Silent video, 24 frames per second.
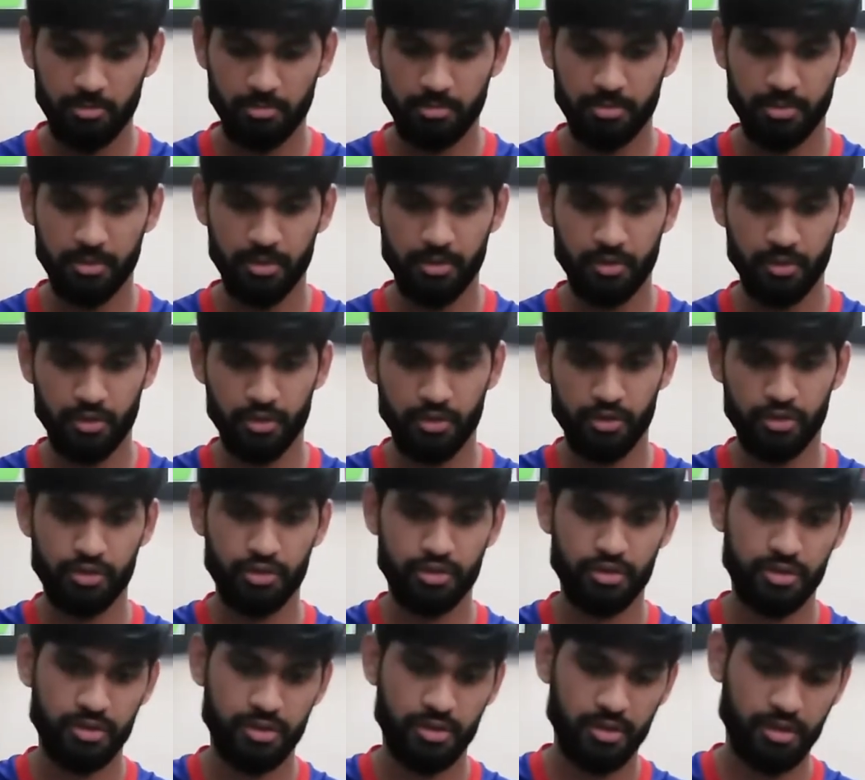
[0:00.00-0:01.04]
But look at the
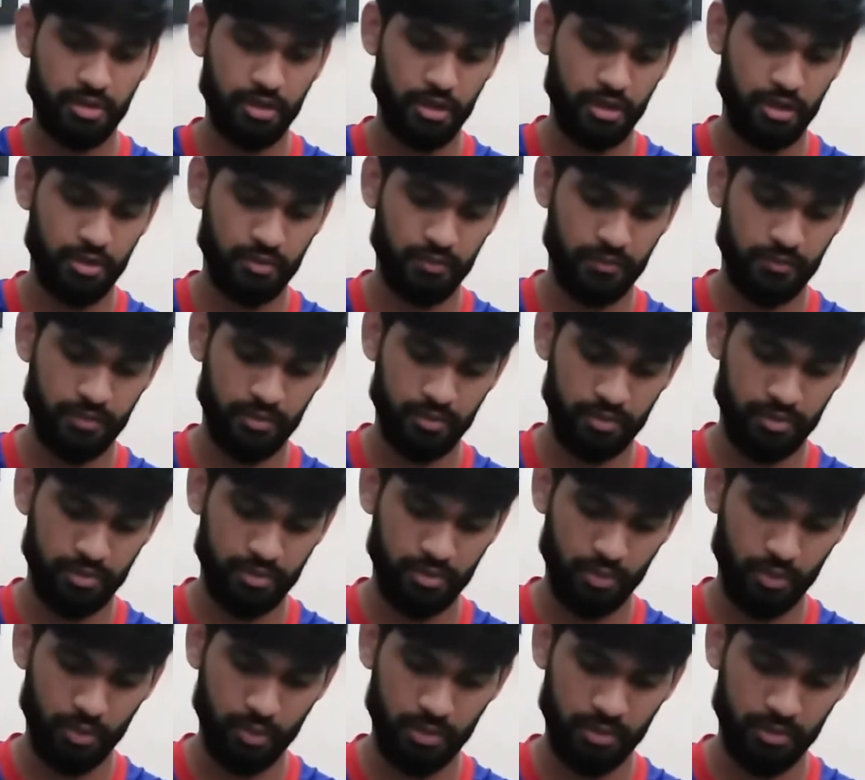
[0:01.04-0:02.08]
state of this.
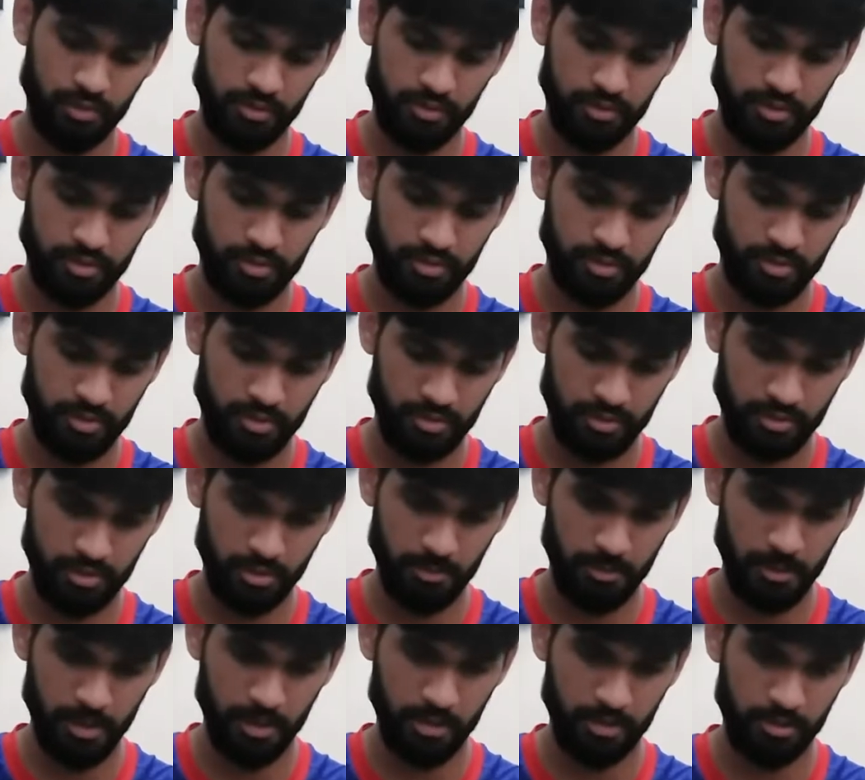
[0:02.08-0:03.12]
Oh, and this
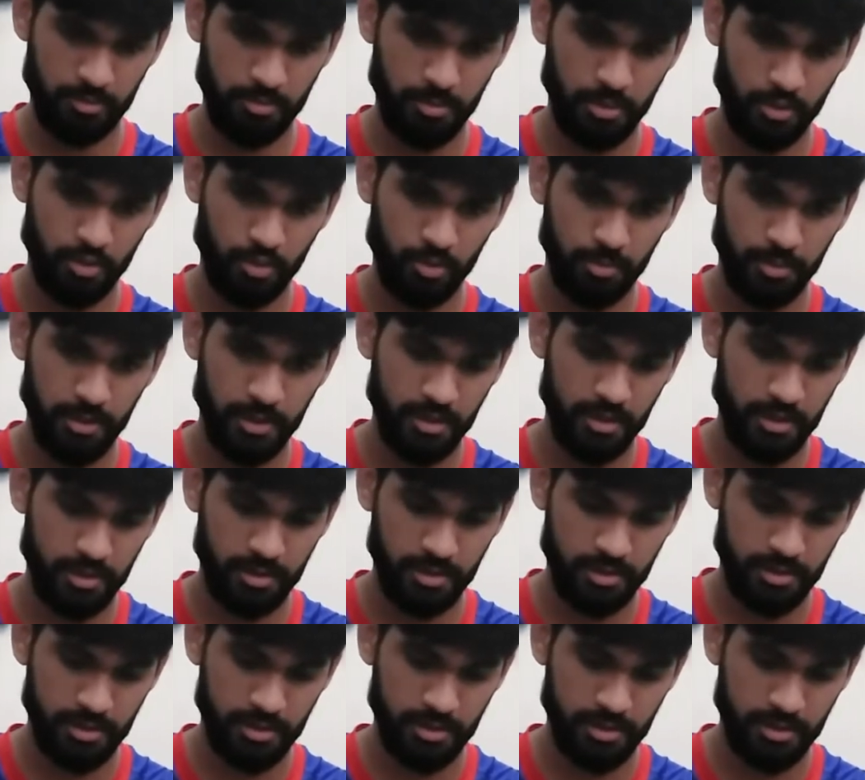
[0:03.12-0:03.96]
seems like it's been opened.